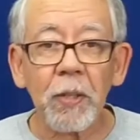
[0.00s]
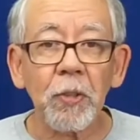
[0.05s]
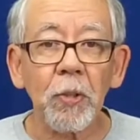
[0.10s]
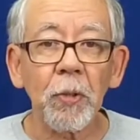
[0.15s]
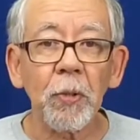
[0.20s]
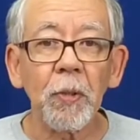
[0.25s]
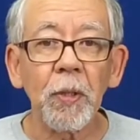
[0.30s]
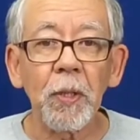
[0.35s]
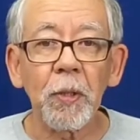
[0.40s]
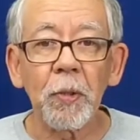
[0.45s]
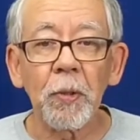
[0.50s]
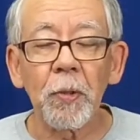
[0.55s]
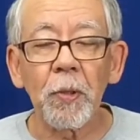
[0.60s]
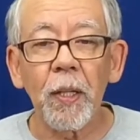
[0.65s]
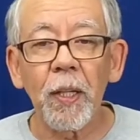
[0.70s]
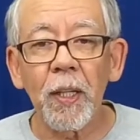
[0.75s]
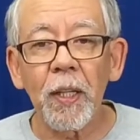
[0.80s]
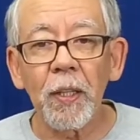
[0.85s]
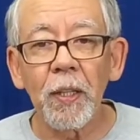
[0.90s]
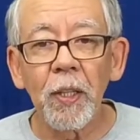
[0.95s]
her
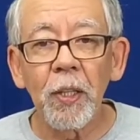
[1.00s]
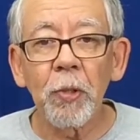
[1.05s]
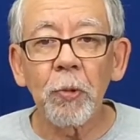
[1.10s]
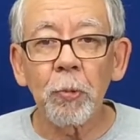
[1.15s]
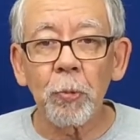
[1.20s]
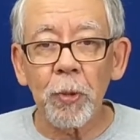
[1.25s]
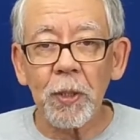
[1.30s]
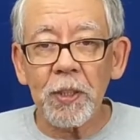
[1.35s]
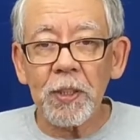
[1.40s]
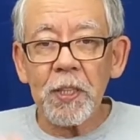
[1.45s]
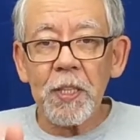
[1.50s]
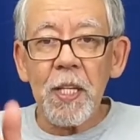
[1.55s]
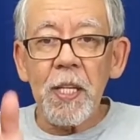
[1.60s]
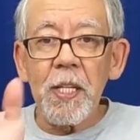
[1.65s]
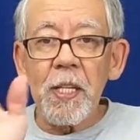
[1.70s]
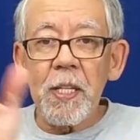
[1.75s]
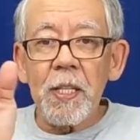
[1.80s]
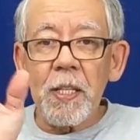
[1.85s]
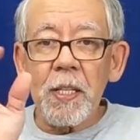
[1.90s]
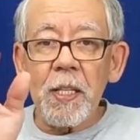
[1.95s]
little wrist
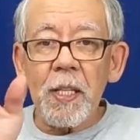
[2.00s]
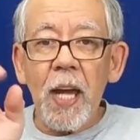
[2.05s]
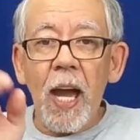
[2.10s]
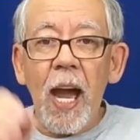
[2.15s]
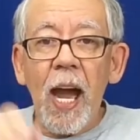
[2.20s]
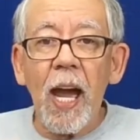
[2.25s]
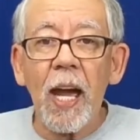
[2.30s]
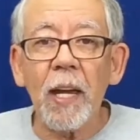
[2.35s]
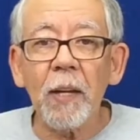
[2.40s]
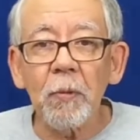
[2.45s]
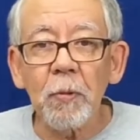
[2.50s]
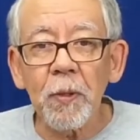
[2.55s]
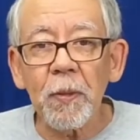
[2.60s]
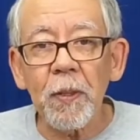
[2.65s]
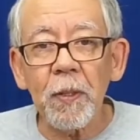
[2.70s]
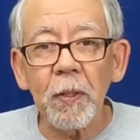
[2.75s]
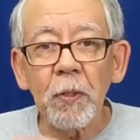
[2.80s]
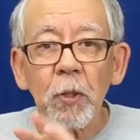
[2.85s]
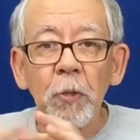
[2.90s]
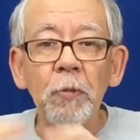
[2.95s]
guy with
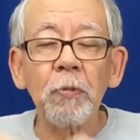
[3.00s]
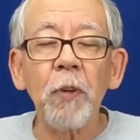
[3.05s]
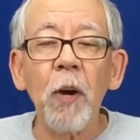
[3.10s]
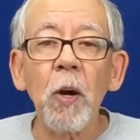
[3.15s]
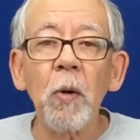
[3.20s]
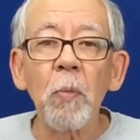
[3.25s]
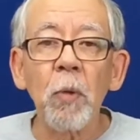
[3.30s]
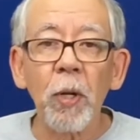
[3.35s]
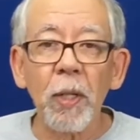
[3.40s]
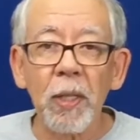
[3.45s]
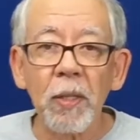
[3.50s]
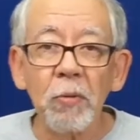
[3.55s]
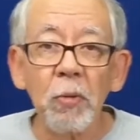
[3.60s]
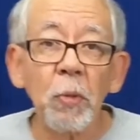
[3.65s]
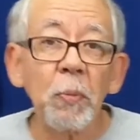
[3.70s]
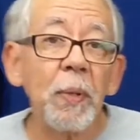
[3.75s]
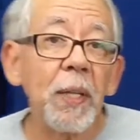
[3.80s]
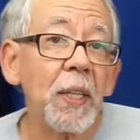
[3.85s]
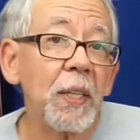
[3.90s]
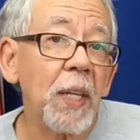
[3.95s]
the little foam on it will
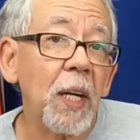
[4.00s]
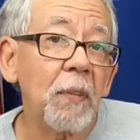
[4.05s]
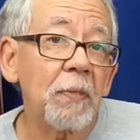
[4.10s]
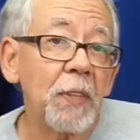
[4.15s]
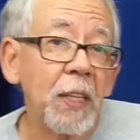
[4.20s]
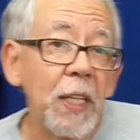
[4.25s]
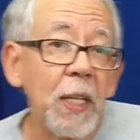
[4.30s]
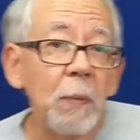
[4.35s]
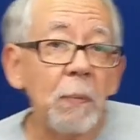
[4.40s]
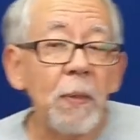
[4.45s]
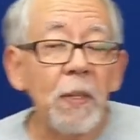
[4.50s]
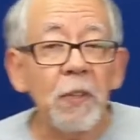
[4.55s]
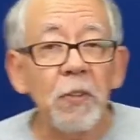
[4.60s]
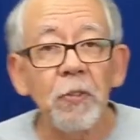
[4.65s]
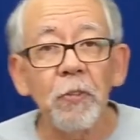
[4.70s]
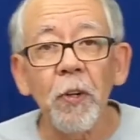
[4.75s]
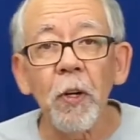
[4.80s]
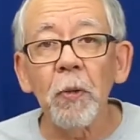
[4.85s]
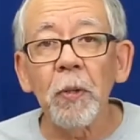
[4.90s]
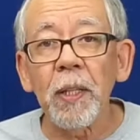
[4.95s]
be enough to keep this
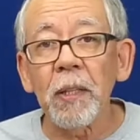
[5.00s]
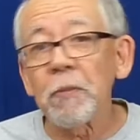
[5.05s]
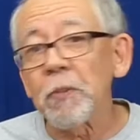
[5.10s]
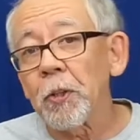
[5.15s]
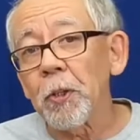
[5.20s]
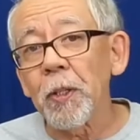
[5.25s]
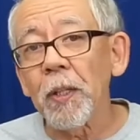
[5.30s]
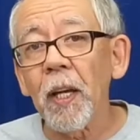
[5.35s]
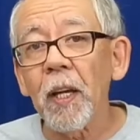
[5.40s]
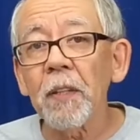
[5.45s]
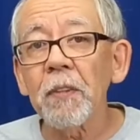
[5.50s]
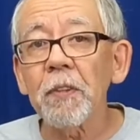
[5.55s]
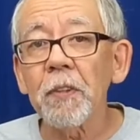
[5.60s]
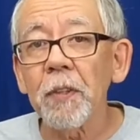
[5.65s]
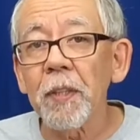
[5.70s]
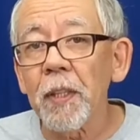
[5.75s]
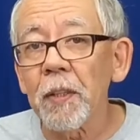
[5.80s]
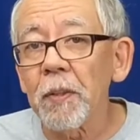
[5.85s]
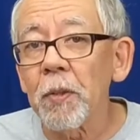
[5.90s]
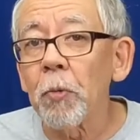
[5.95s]
floating very
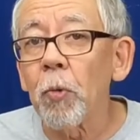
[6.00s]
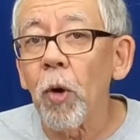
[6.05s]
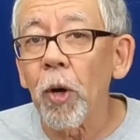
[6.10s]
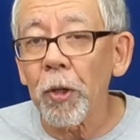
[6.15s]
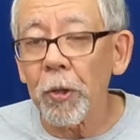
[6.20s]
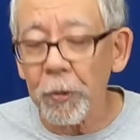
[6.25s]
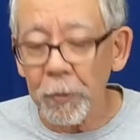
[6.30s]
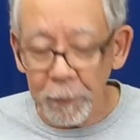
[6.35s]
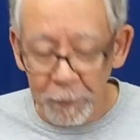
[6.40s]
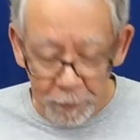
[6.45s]
nicely in the water.